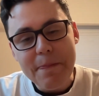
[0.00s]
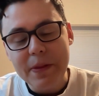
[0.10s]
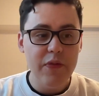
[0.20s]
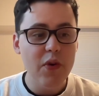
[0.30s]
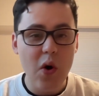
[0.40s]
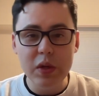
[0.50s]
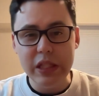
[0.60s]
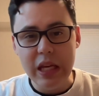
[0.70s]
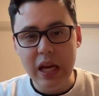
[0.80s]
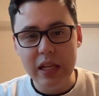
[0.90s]
If you go
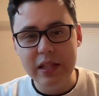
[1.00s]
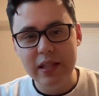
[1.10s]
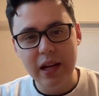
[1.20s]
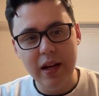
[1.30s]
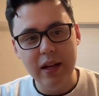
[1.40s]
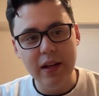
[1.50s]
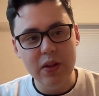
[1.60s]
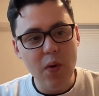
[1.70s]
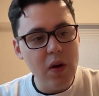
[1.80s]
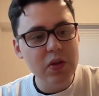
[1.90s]
see it,
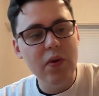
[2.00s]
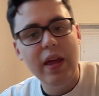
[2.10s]
you also